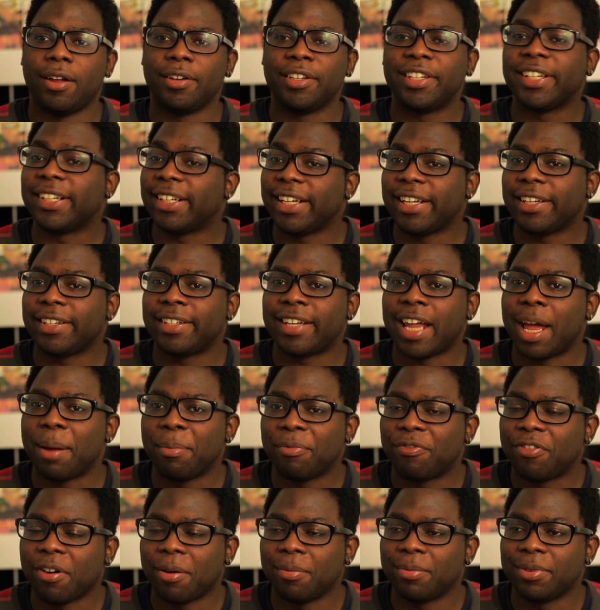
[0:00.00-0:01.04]
delete
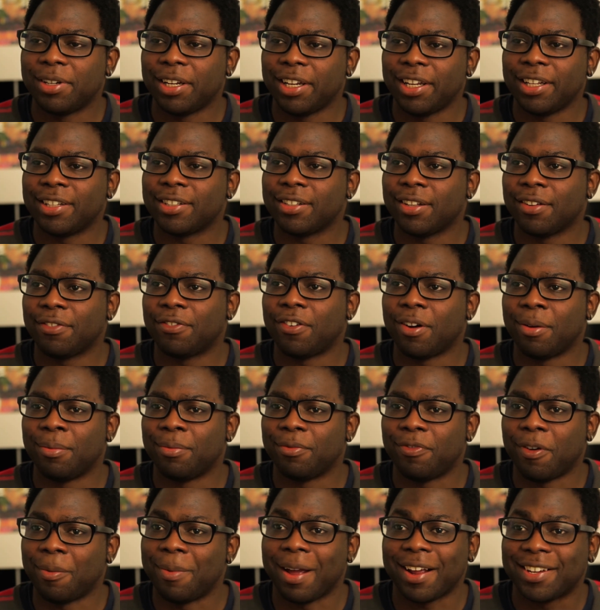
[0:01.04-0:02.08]
them
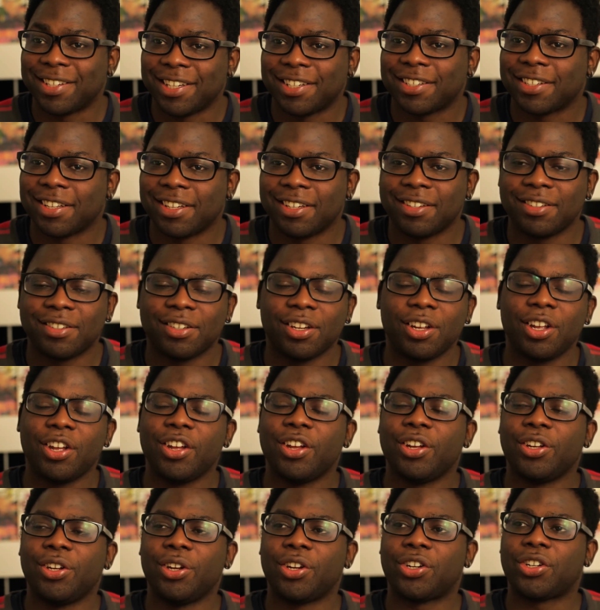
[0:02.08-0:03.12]
from existence.
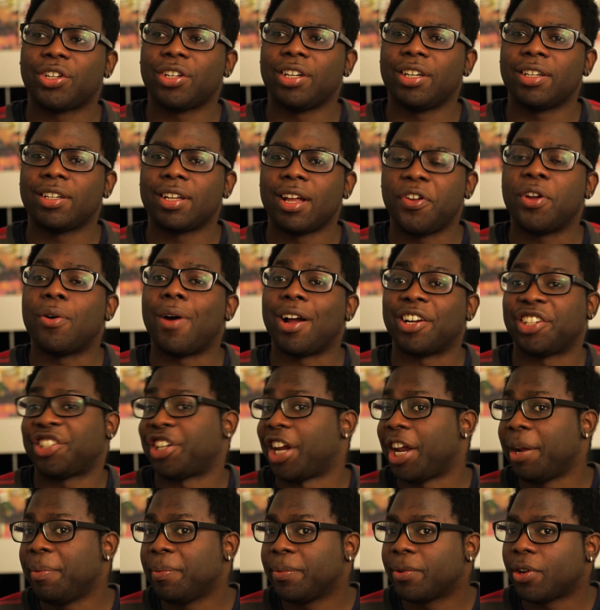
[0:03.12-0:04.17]
You shouldn't feel
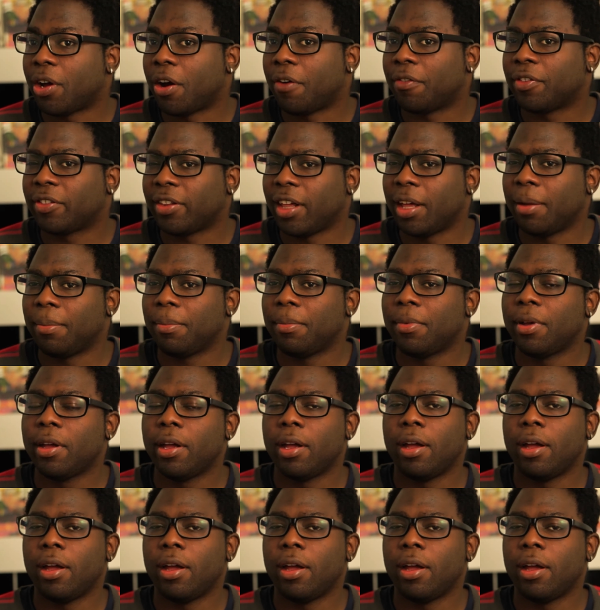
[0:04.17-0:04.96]
ashamed of them.